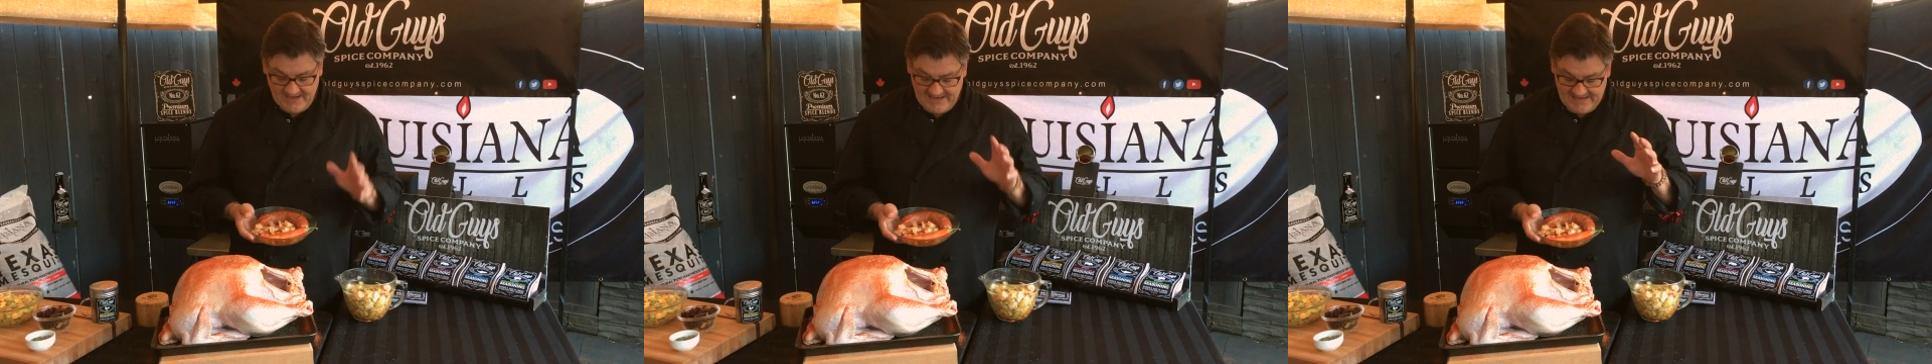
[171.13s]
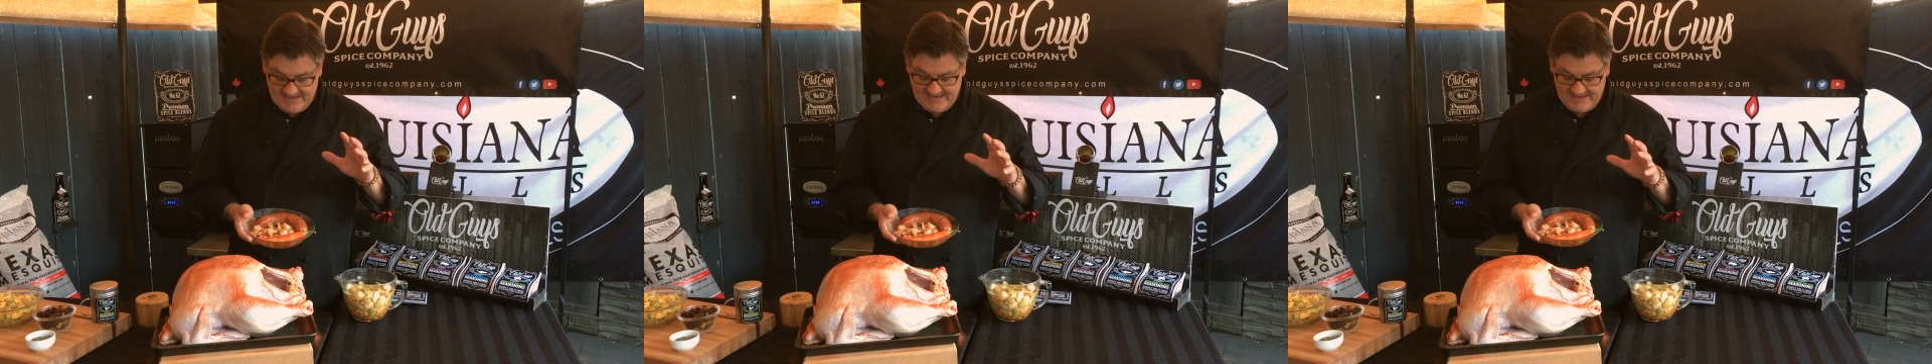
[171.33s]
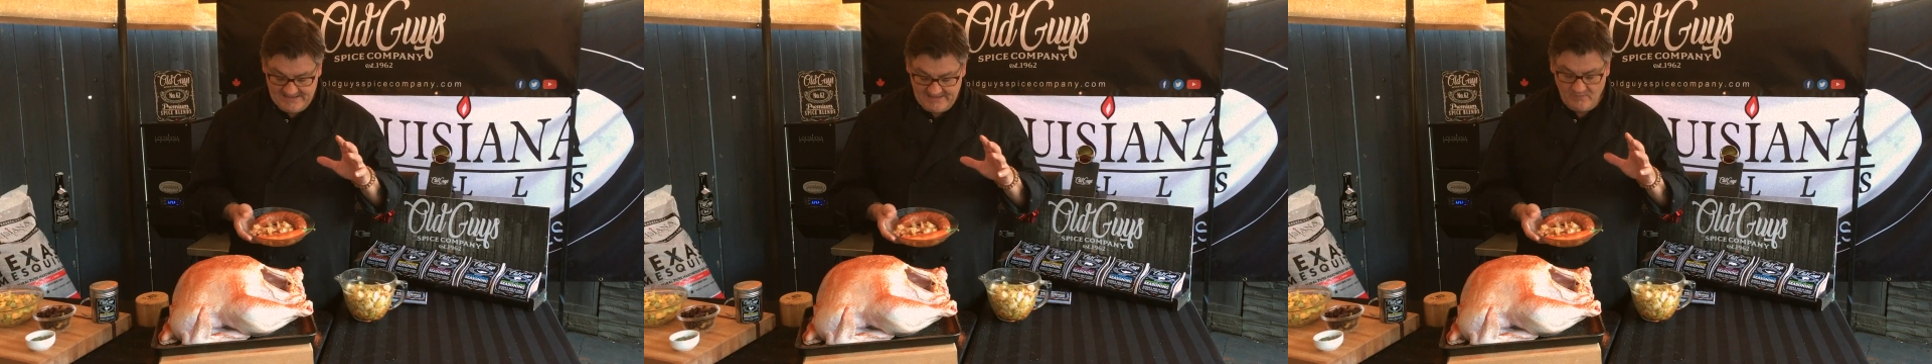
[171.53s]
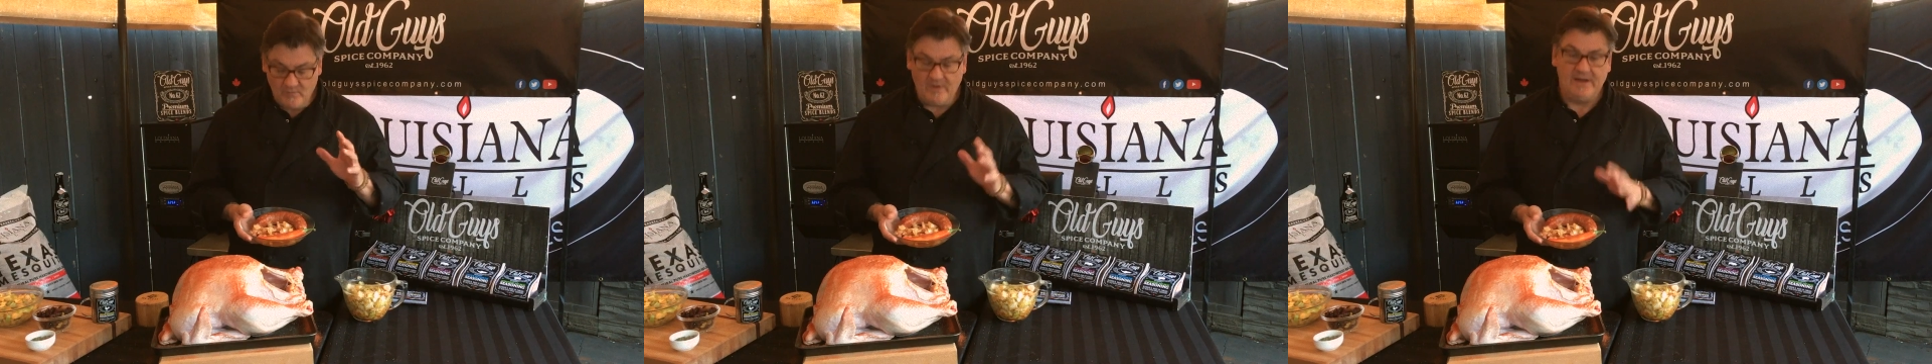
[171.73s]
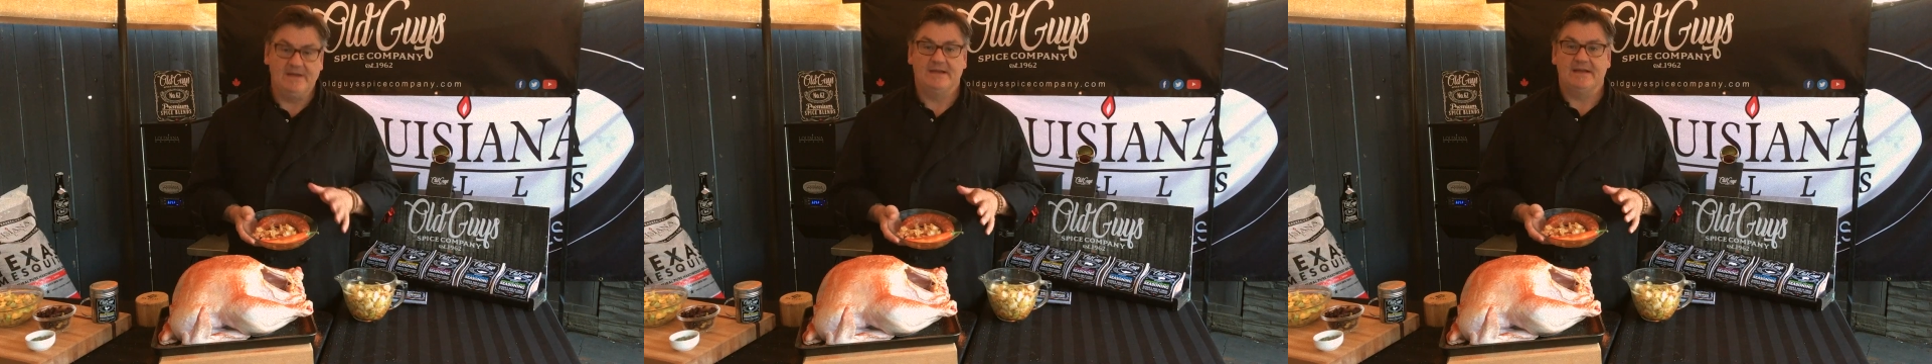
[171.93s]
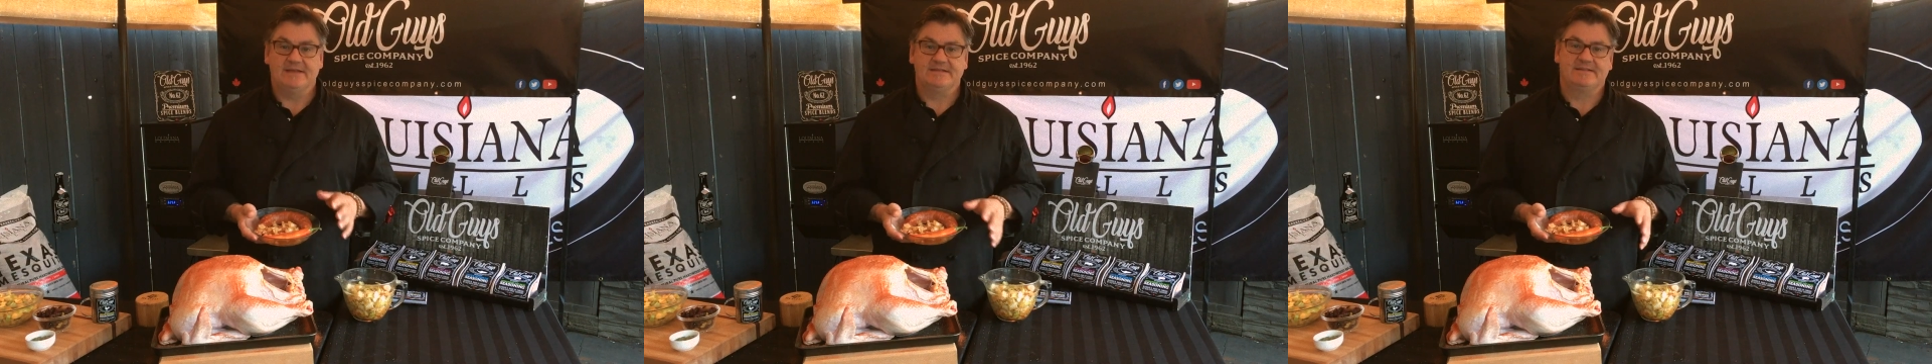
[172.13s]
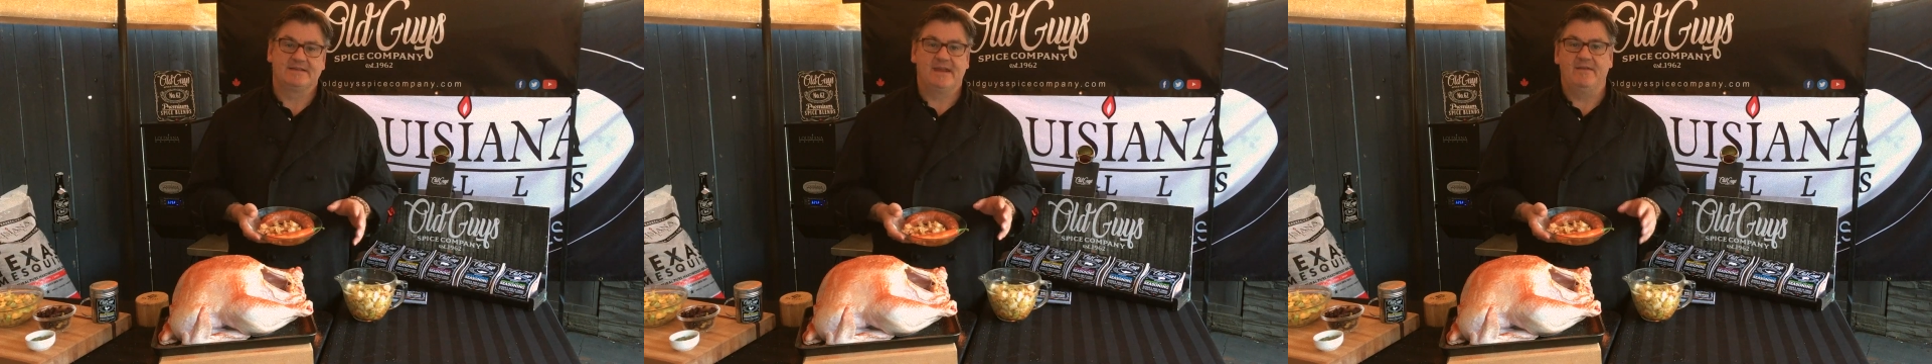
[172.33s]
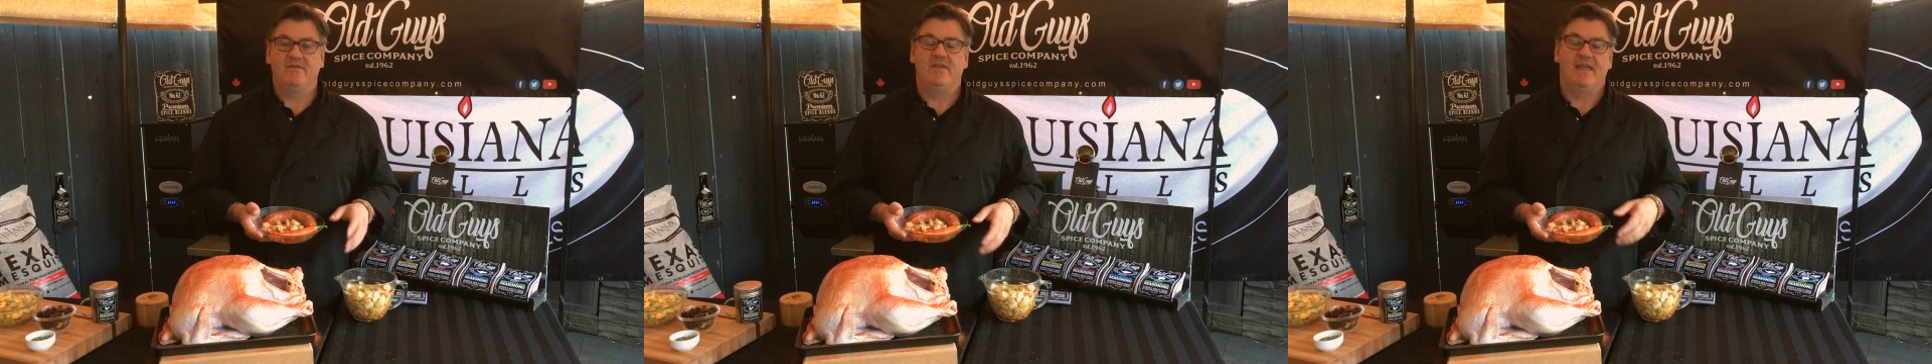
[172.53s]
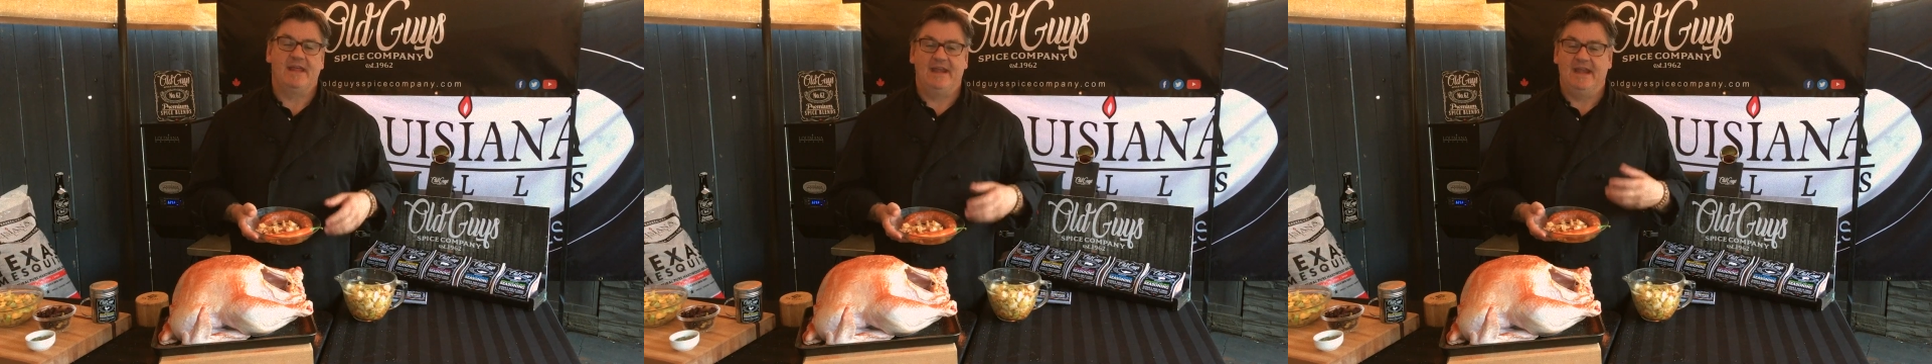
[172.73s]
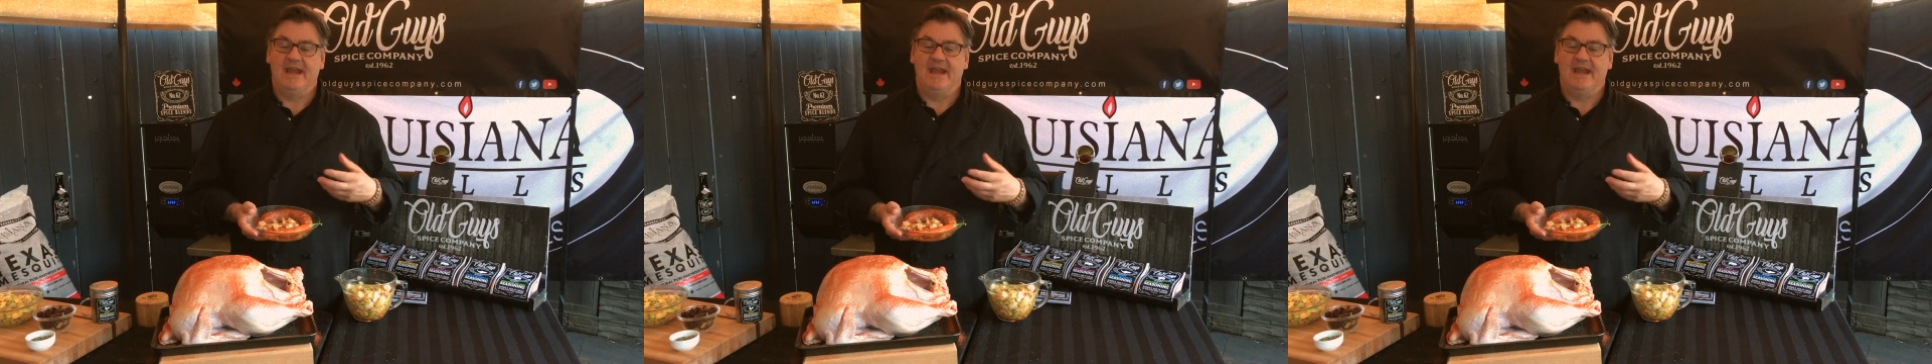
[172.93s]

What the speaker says: And what it does is give you that